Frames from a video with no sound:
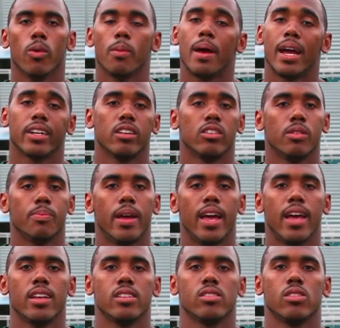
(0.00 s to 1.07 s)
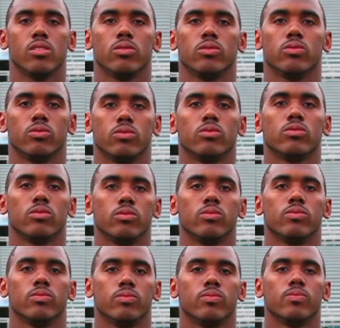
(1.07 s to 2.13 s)
we're back there on the pass.
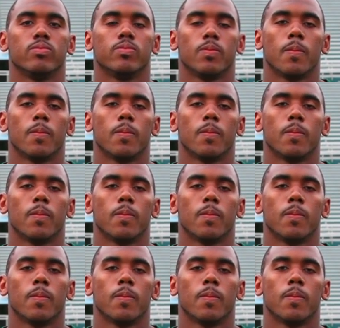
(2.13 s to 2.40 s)
So.